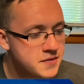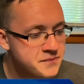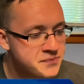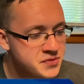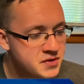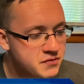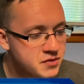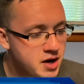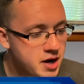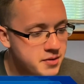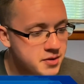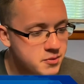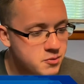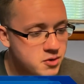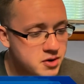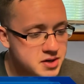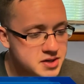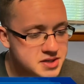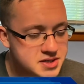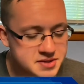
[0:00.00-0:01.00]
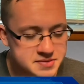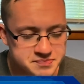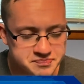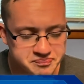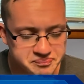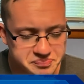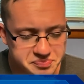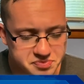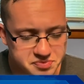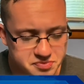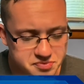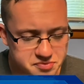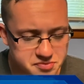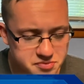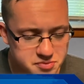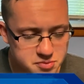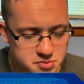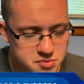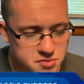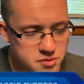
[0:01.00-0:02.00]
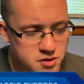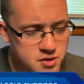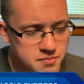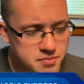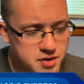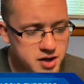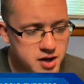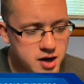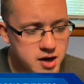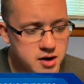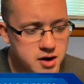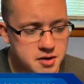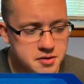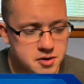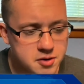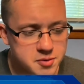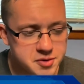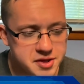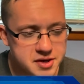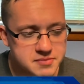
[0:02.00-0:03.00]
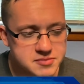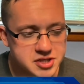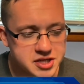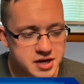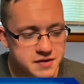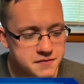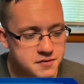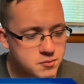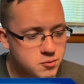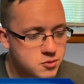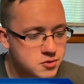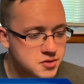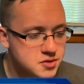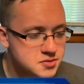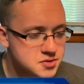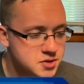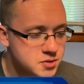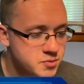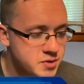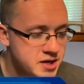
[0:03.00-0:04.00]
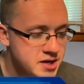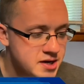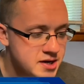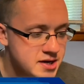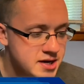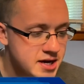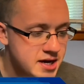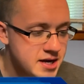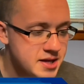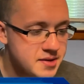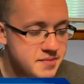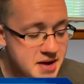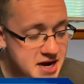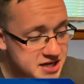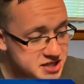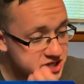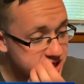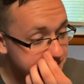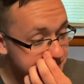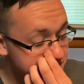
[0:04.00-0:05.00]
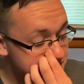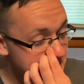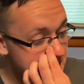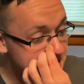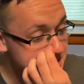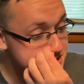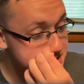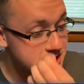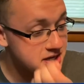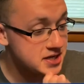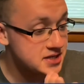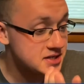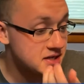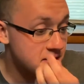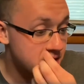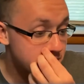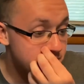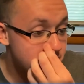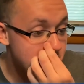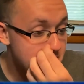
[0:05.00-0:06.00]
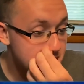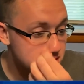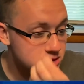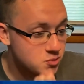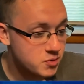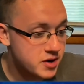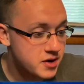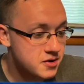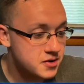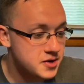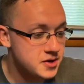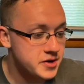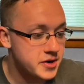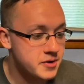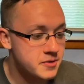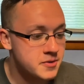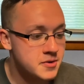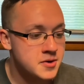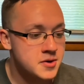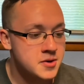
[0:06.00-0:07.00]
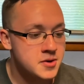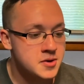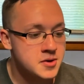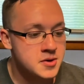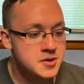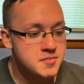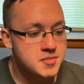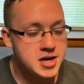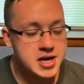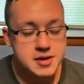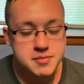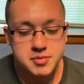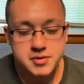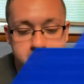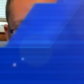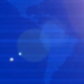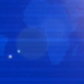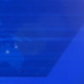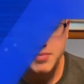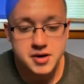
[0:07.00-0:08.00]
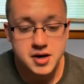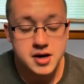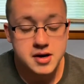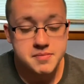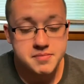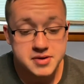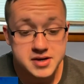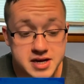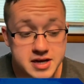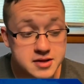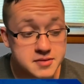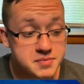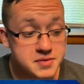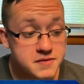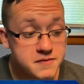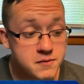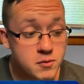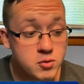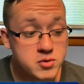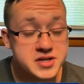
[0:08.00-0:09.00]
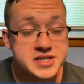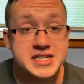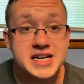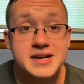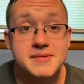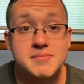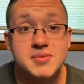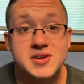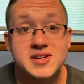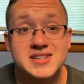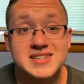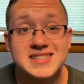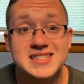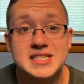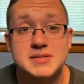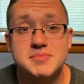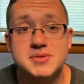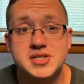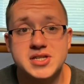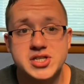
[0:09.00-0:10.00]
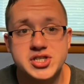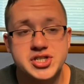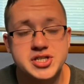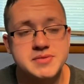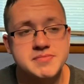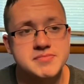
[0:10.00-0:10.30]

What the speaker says: Forgot what it was. But I'll go with MJF and Wardlow to win. And the match after that is another match where, you know, Penelope Ford is getting put into this position.